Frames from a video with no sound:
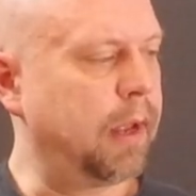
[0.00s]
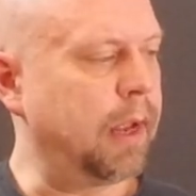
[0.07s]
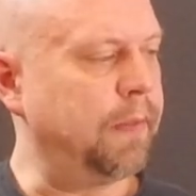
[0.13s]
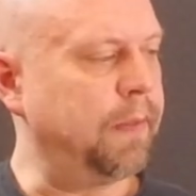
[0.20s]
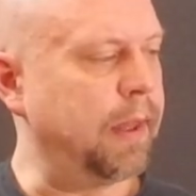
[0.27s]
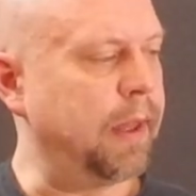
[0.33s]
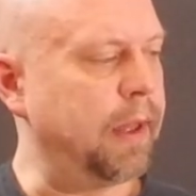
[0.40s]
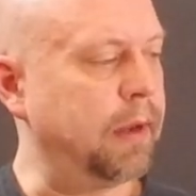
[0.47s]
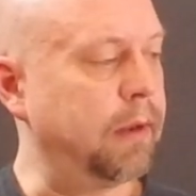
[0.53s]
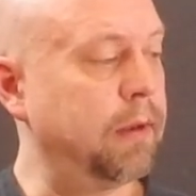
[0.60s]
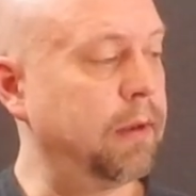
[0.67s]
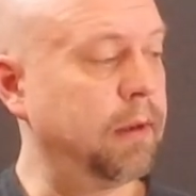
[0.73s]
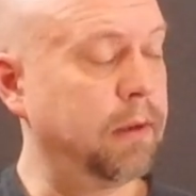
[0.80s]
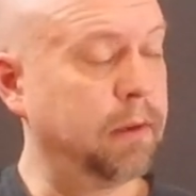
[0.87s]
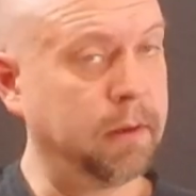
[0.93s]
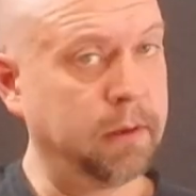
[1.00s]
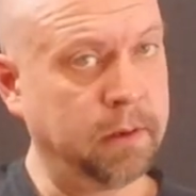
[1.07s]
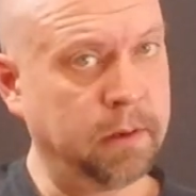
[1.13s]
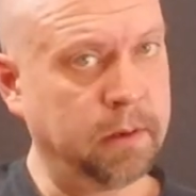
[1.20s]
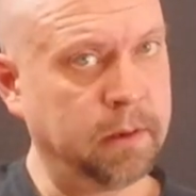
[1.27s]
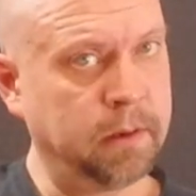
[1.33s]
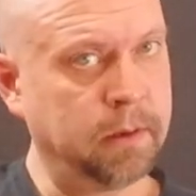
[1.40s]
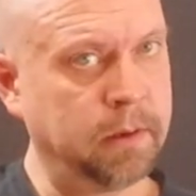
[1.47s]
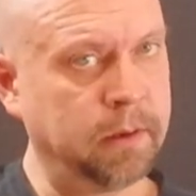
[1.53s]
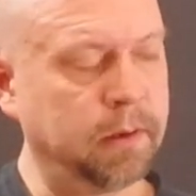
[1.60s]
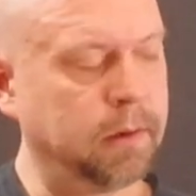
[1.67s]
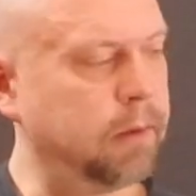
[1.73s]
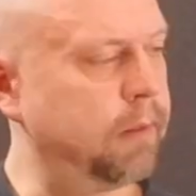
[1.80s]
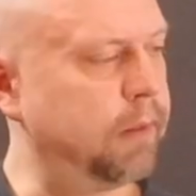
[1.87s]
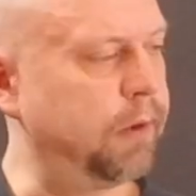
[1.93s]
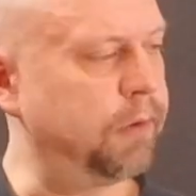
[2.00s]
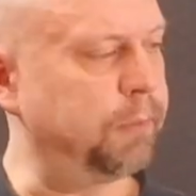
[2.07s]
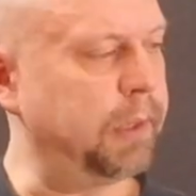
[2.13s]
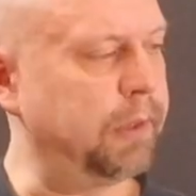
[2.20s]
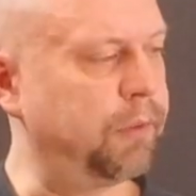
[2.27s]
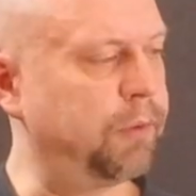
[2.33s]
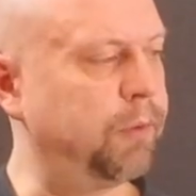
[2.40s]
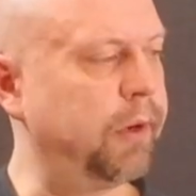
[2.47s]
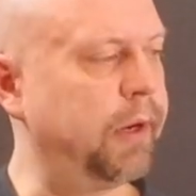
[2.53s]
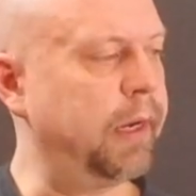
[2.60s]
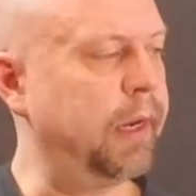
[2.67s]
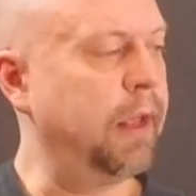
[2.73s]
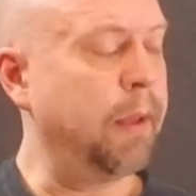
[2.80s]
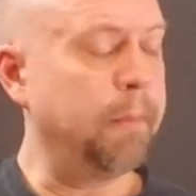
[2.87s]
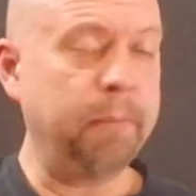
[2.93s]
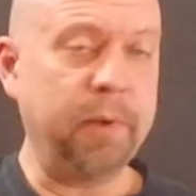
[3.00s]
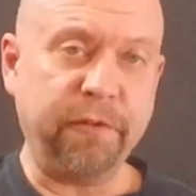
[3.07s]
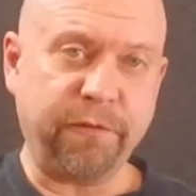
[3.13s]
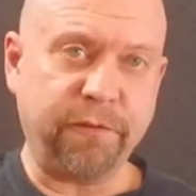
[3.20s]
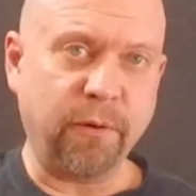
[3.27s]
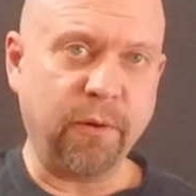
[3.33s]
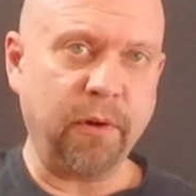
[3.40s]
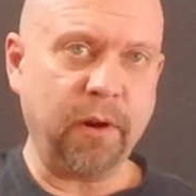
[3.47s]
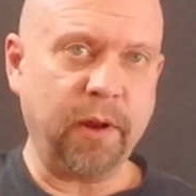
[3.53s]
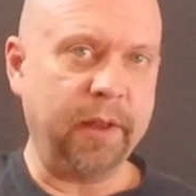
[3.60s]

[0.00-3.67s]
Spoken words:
And then there's beat 3. Beat 4